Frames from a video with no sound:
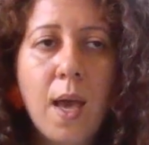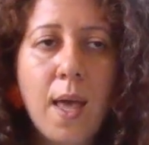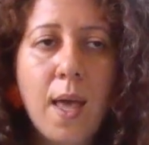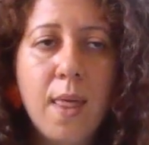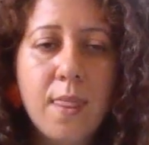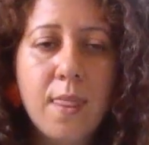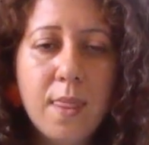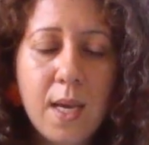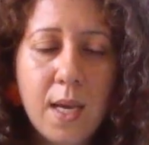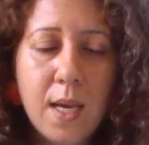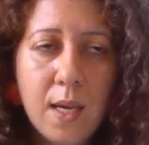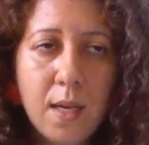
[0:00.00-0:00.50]

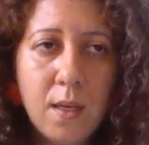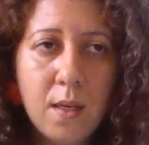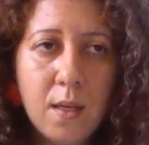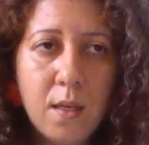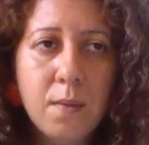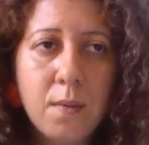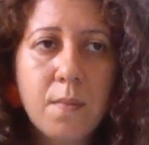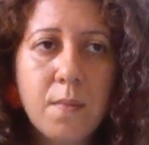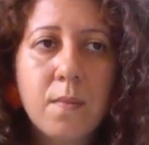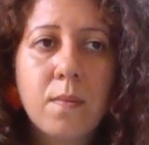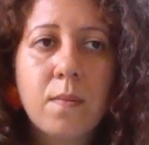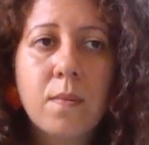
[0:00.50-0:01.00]
And
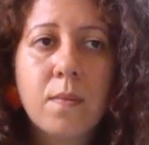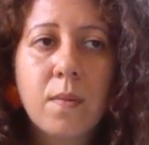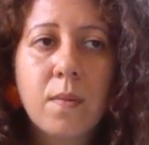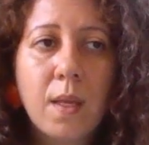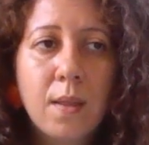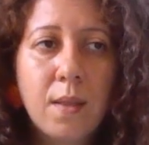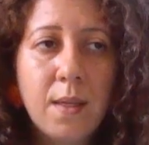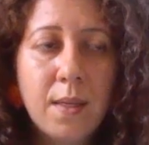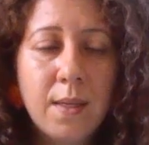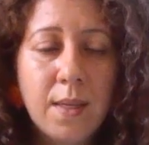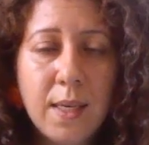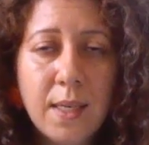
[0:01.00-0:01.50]
then
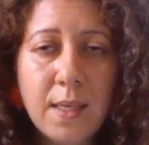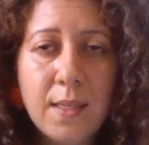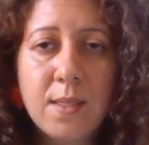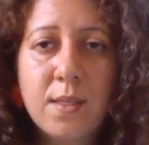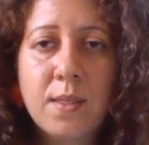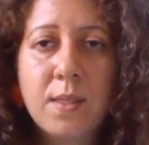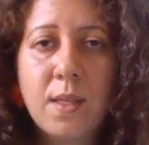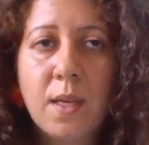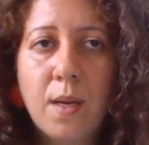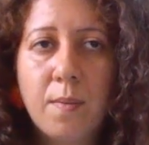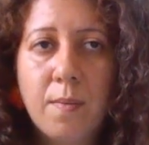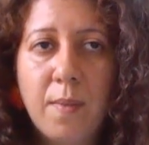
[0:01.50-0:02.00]
the next
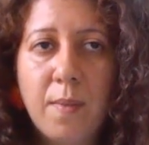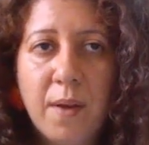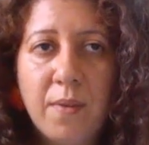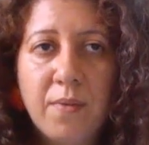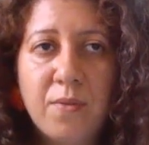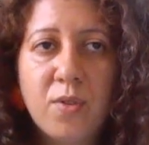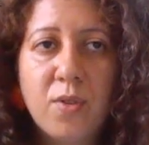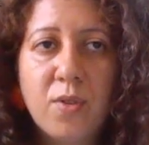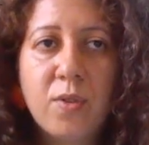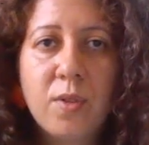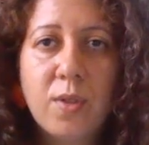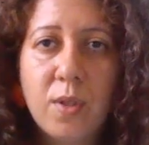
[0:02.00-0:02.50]
step,
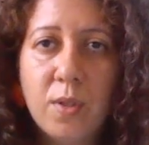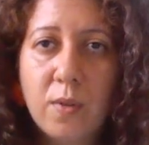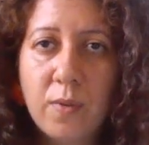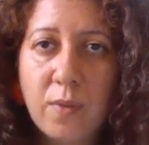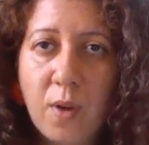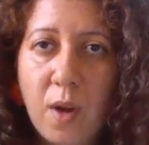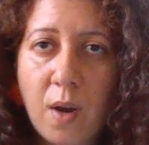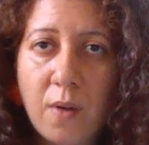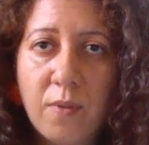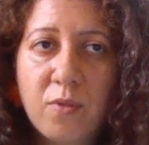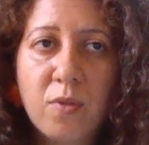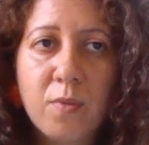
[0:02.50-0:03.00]
after they're
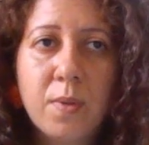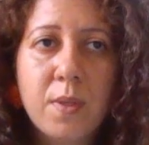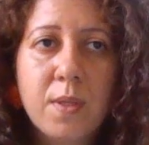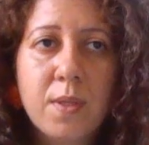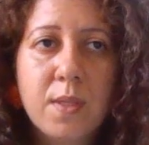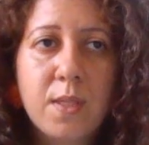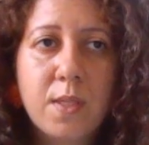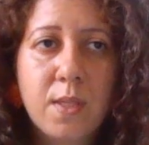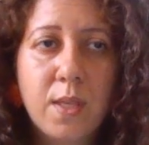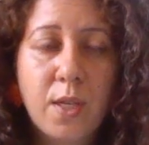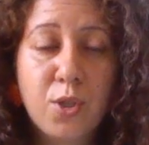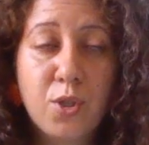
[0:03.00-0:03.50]
comfortable
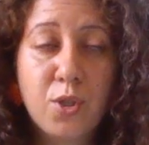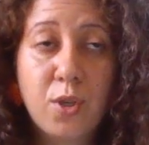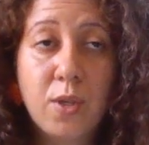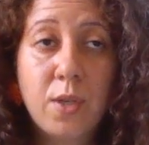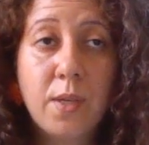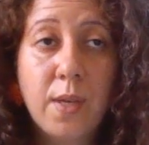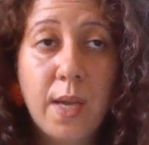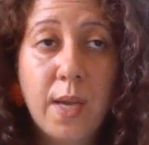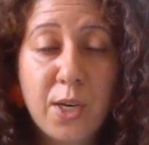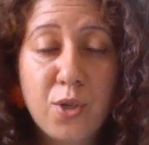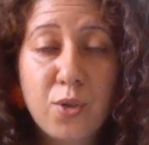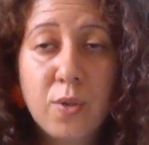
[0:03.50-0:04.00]
in the session,
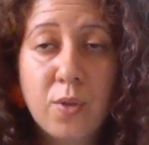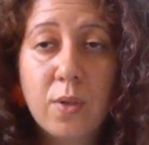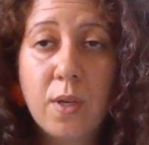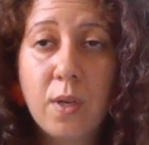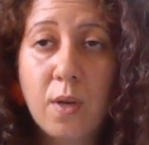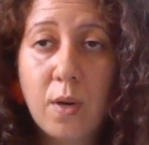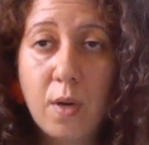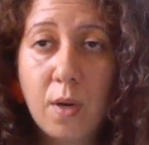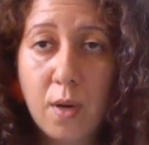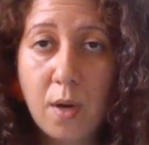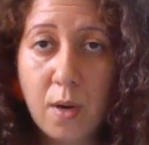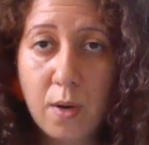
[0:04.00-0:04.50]
you
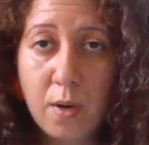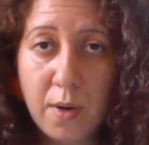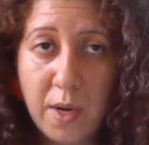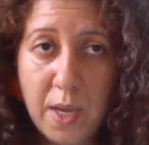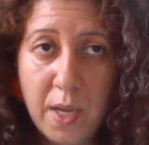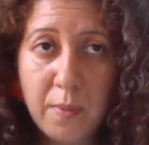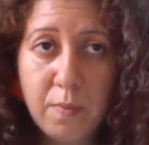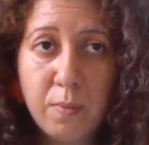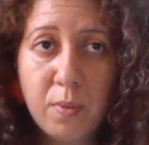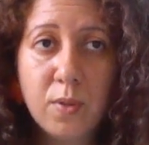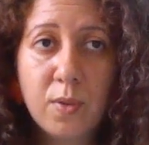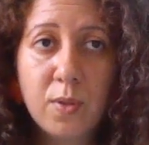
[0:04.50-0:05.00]
actually are
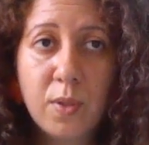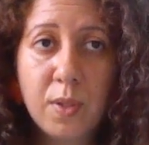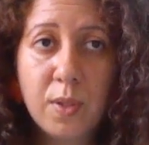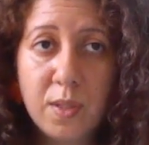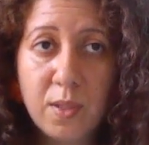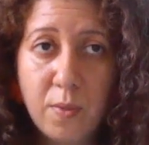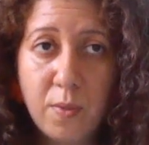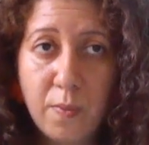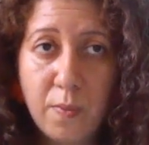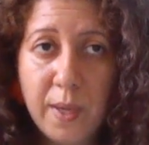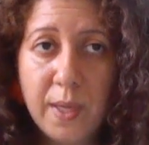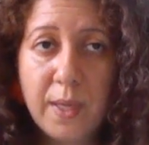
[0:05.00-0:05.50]
able to
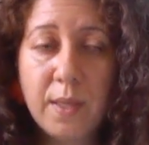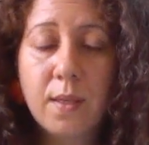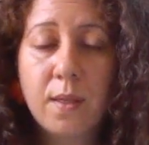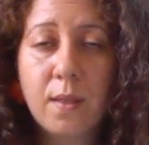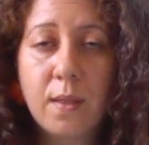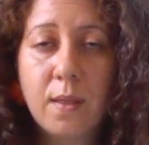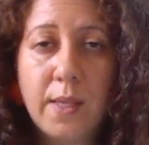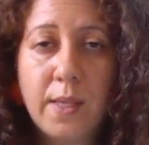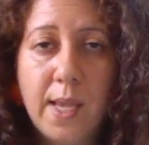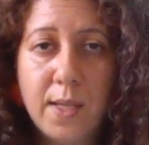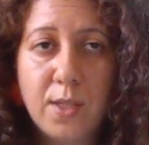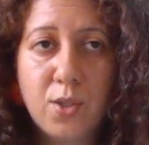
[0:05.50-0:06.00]

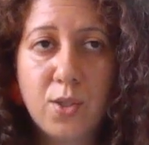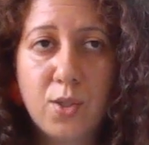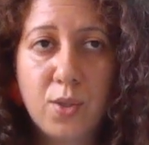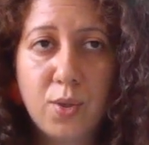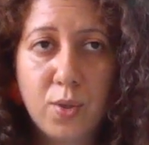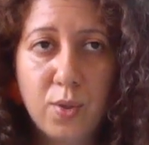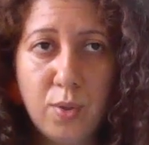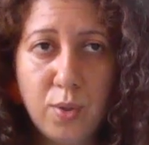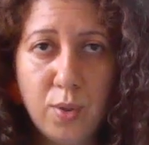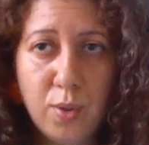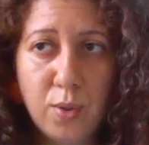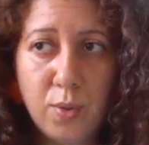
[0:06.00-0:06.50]
independently
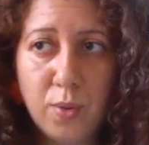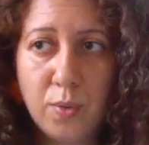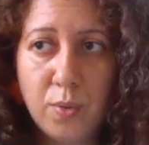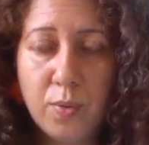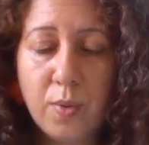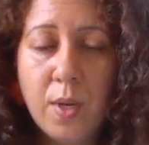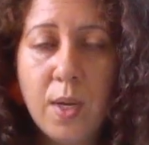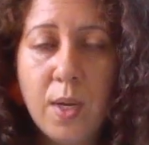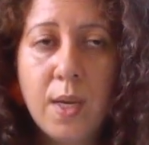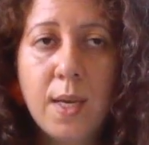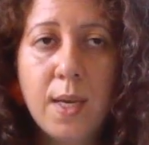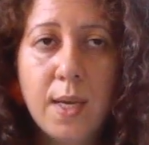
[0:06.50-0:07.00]
answer
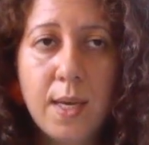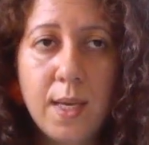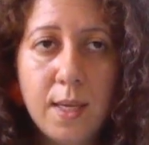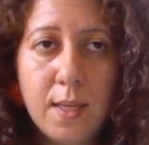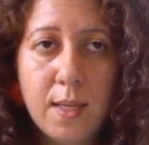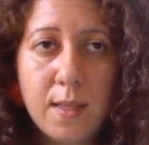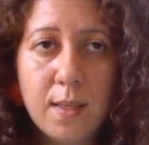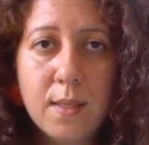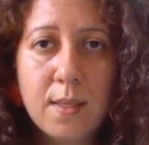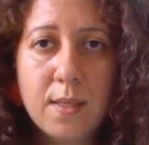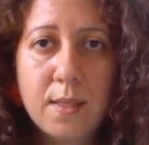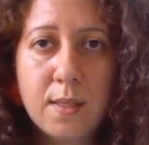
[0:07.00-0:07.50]
you
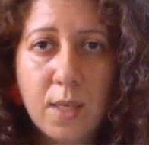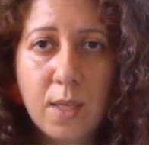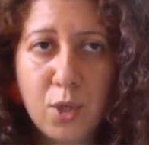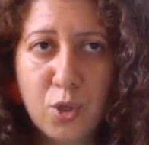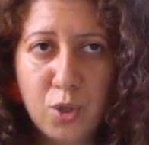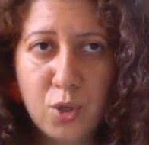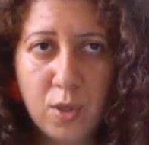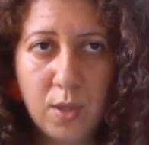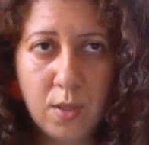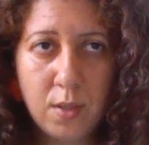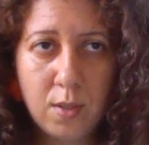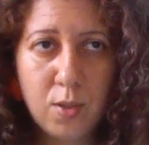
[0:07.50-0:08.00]
in this
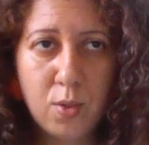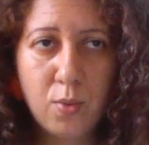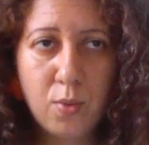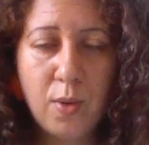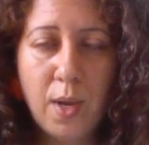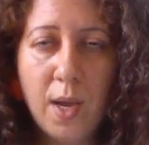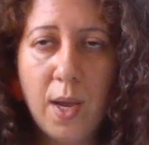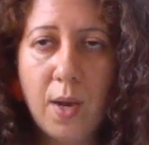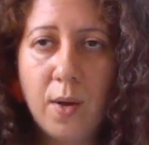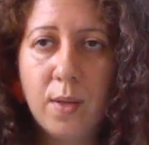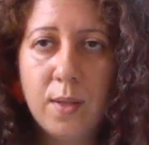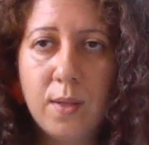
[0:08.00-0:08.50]
session. So
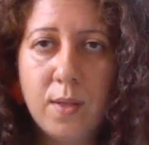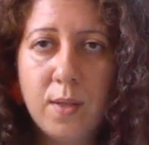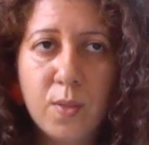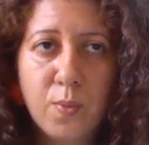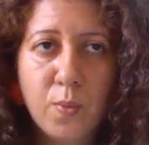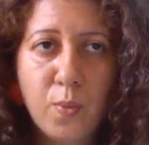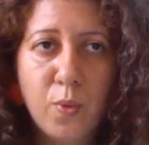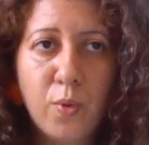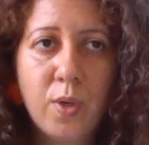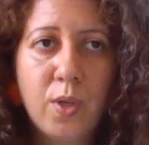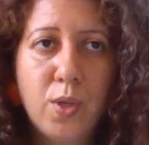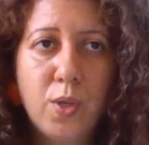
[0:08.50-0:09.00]
now at this
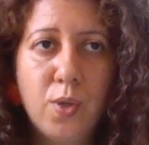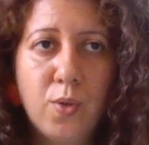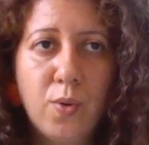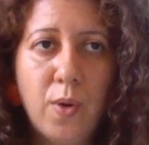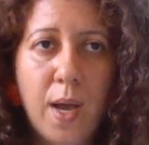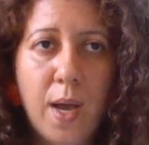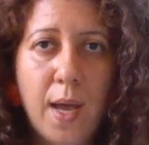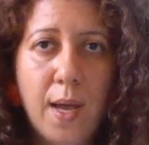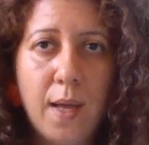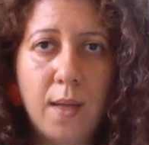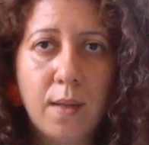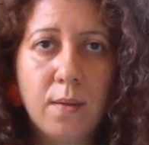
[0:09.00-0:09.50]
point you
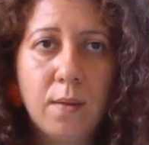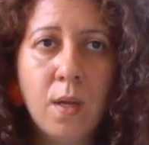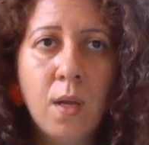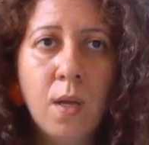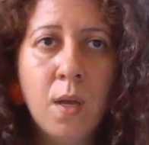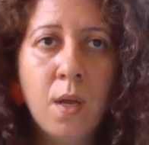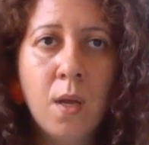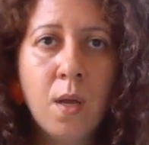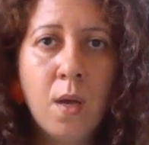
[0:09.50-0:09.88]
had